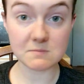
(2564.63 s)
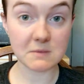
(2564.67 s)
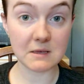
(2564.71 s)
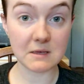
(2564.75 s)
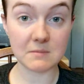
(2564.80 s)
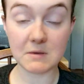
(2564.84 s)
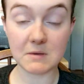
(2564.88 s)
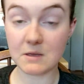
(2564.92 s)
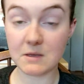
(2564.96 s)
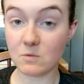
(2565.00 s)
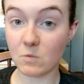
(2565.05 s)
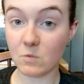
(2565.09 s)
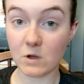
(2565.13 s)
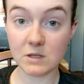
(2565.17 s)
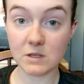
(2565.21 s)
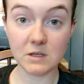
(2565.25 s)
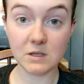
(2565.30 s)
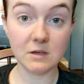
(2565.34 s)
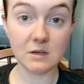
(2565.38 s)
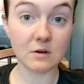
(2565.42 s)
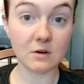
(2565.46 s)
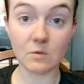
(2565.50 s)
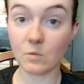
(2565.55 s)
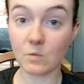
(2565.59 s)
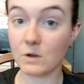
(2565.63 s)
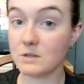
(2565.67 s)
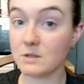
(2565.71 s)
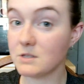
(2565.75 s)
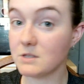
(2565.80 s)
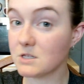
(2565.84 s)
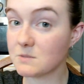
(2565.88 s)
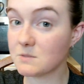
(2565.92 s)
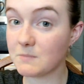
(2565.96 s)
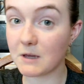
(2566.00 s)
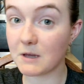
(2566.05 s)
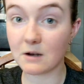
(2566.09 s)
Maybe one year one
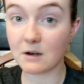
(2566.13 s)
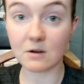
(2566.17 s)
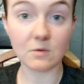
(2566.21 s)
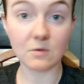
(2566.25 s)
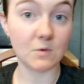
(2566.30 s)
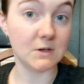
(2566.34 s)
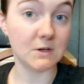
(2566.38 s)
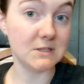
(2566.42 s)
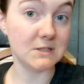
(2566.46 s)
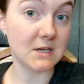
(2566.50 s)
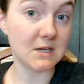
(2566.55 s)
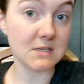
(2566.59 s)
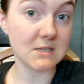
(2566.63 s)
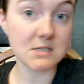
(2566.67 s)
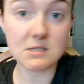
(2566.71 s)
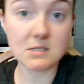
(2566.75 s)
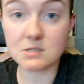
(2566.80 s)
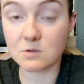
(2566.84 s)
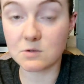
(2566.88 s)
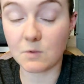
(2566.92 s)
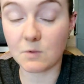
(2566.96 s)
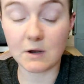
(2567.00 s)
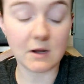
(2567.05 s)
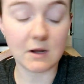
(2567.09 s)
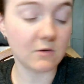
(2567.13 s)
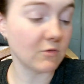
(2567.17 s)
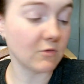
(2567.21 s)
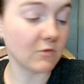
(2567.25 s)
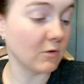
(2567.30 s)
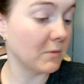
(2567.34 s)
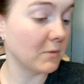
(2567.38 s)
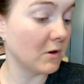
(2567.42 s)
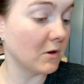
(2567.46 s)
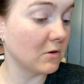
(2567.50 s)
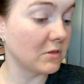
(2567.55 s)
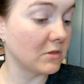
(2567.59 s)
does better, one doesn't, so why not
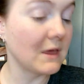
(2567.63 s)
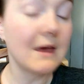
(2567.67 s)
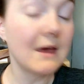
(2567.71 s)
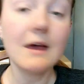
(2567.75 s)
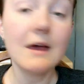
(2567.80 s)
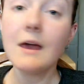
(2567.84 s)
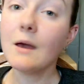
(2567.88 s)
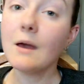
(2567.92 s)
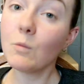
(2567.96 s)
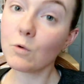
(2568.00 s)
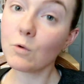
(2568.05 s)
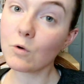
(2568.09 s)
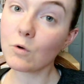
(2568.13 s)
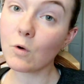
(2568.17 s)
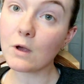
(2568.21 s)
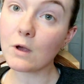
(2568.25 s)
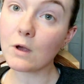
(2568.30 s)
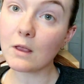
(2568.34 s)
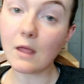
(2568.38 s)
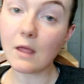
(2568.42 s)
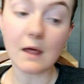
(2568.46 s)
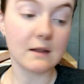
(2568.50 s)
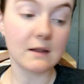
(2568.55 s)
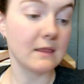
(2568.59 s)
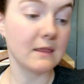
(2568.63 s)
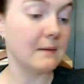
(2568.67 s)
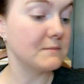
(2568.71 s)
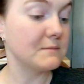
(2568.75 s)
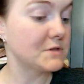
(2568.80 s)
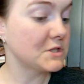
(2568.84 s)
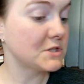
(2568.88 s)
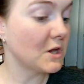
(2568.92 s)
grow both? And we're growing a lot of them.